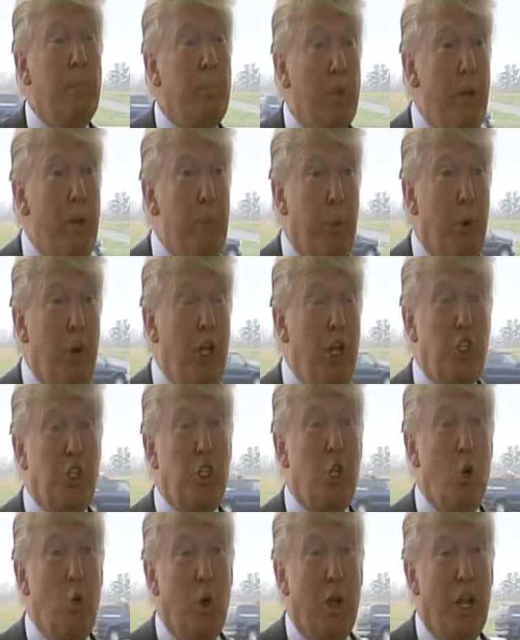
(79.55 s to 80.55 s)
And pretty
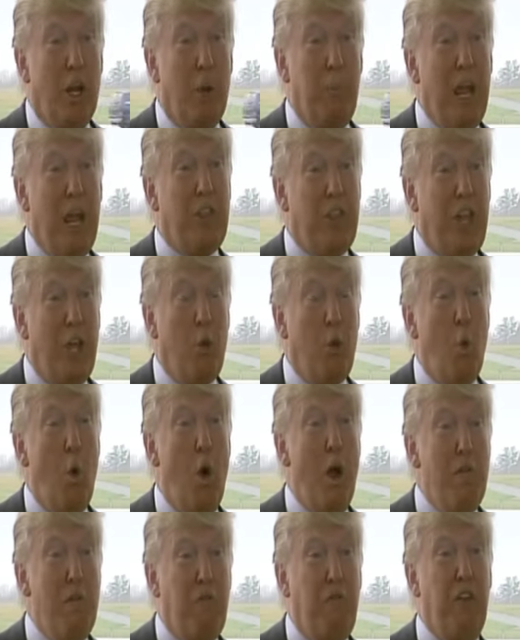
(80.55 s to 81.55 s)
soon we're going to be at that
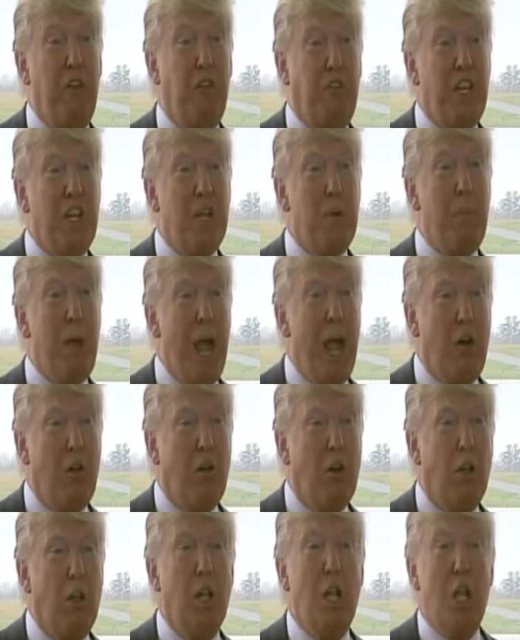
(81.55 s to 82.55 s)
one fifty a
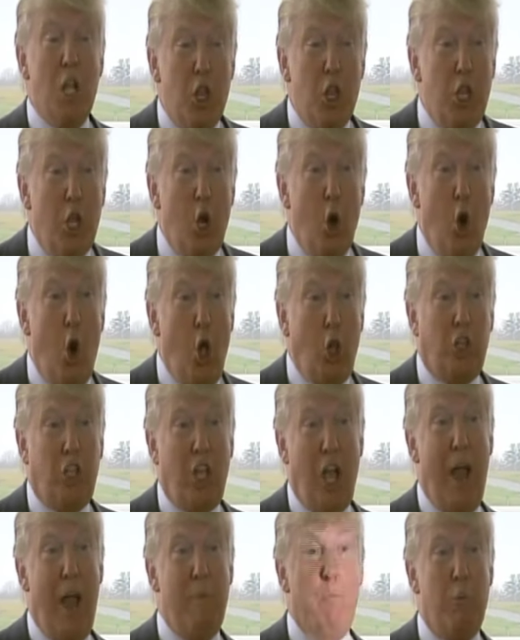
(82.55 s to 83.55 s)
barrel, the
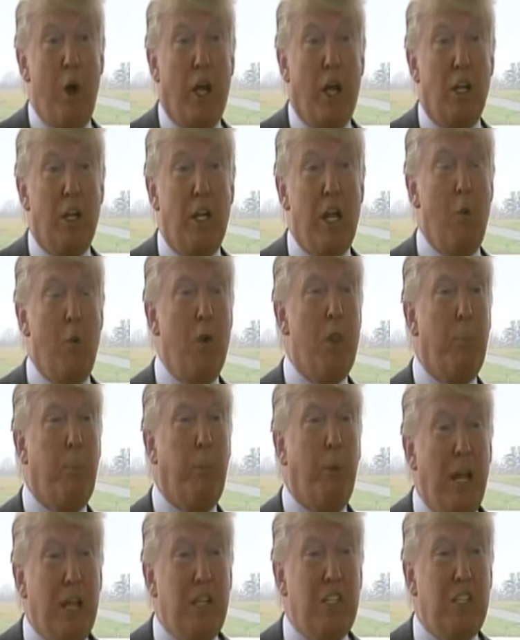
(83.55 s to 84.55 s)
all-time record. Now, when the
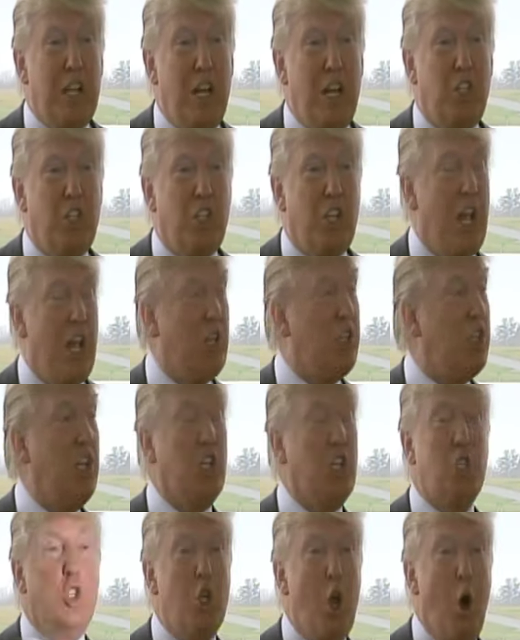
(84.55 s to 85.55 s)
president says he
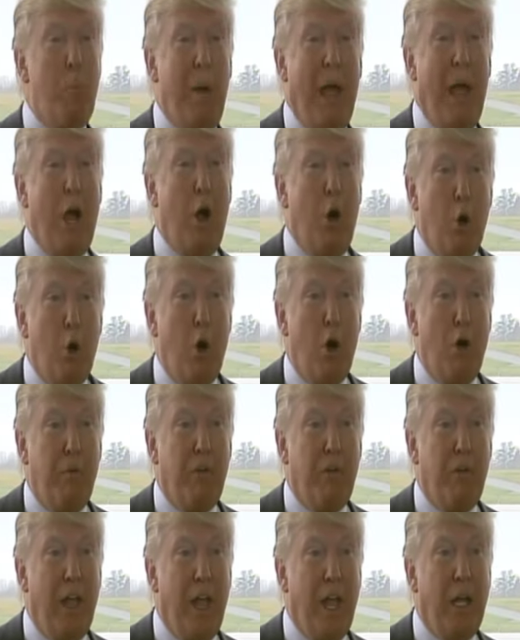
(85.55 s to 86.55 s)
has no power
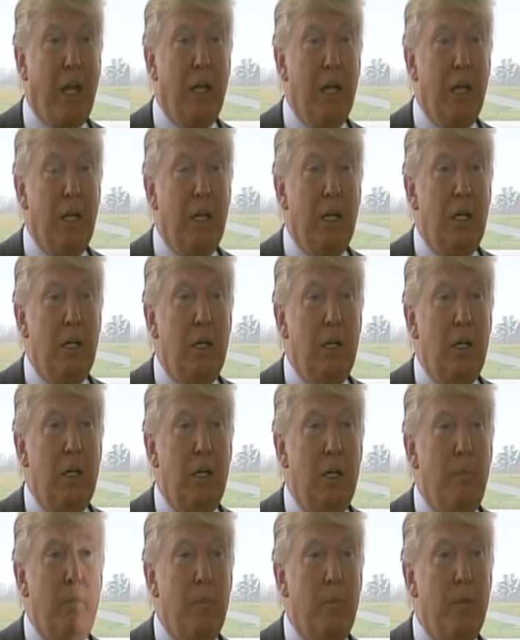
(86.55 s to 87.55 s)
over that,
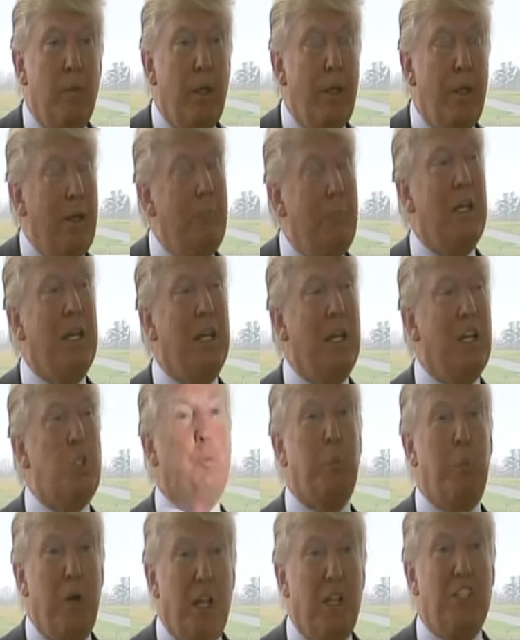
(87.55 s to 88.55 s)
I mean, it's
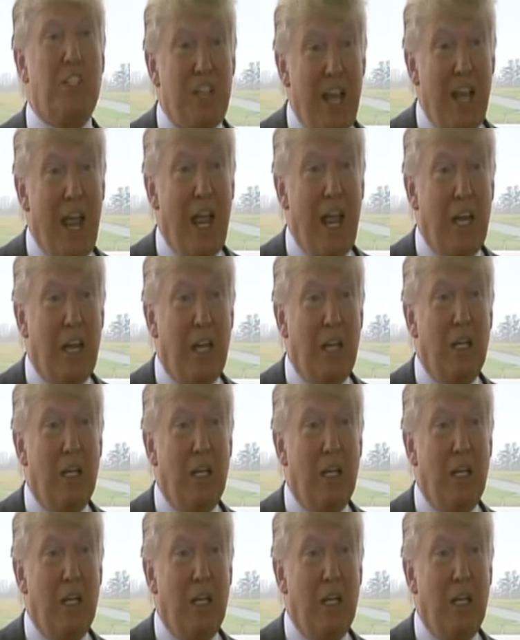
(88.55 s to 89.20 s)
pretty sad.